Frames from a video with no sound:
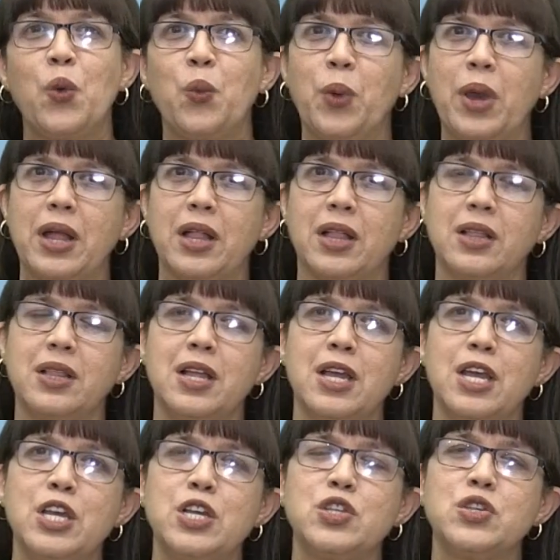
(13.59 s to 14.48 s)
Well,
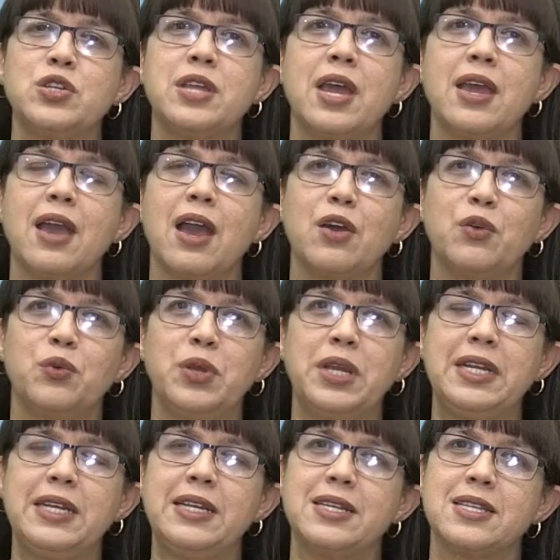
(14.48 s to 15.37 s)
today our
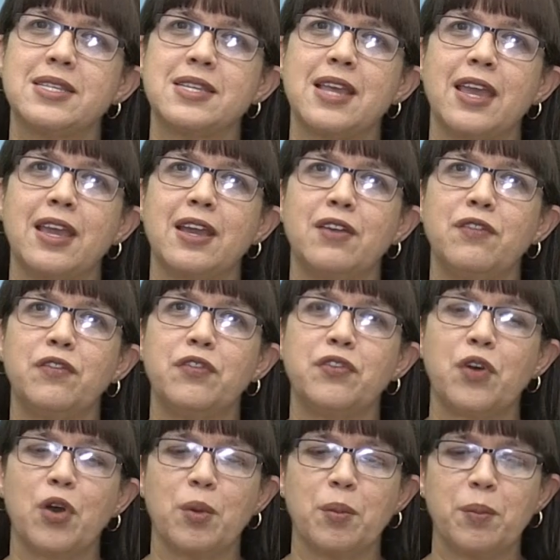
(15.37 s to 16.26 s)
reading is taken
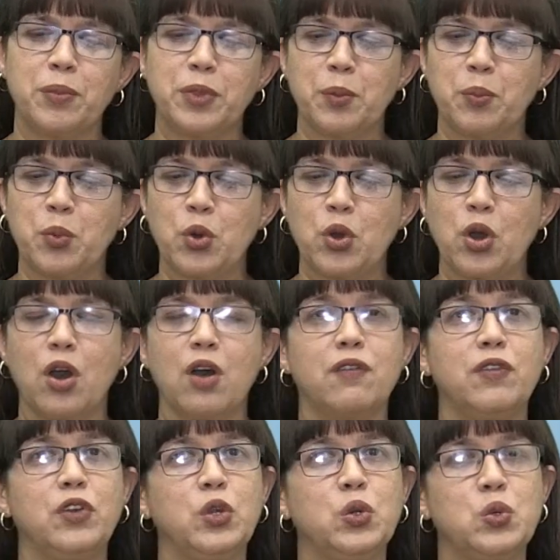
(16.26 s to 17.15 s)
from the book
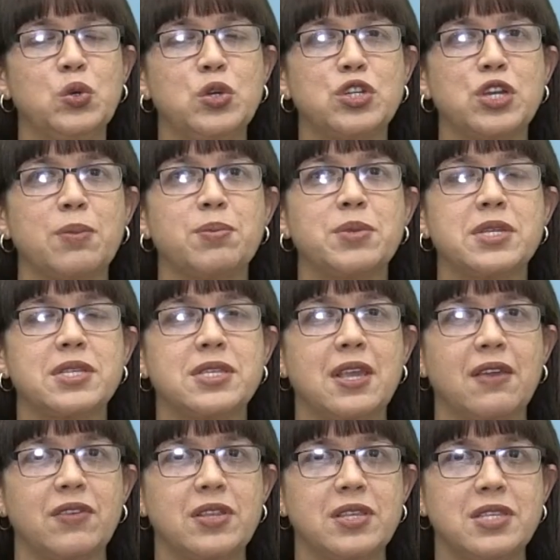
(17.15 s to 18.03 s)
of Luke chapter
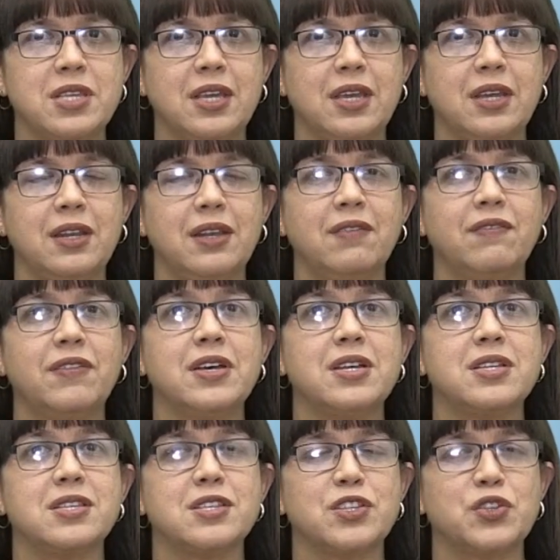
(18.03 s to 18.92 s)
17
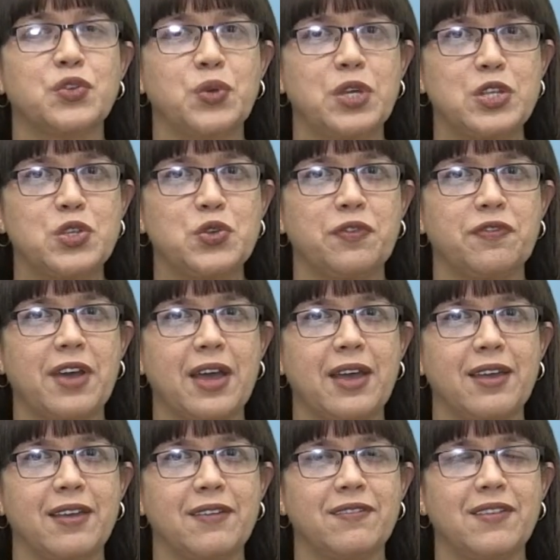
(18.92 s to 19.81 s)
verses 3 to
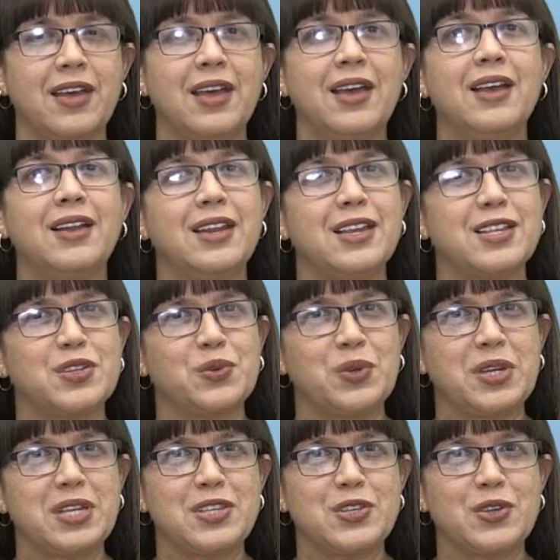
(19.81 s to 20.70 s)
5. Let's
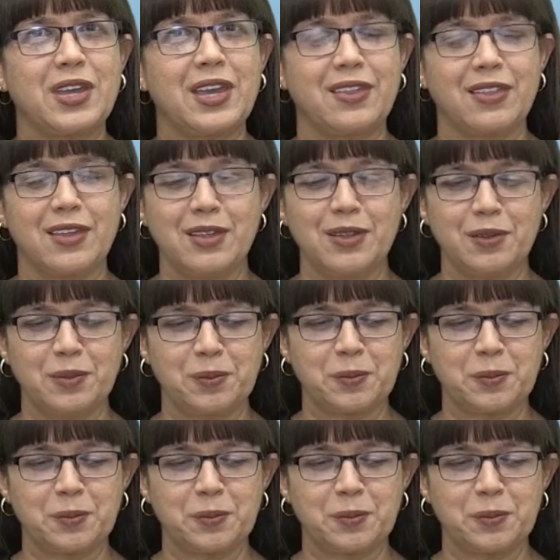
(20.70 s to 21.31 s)
read together.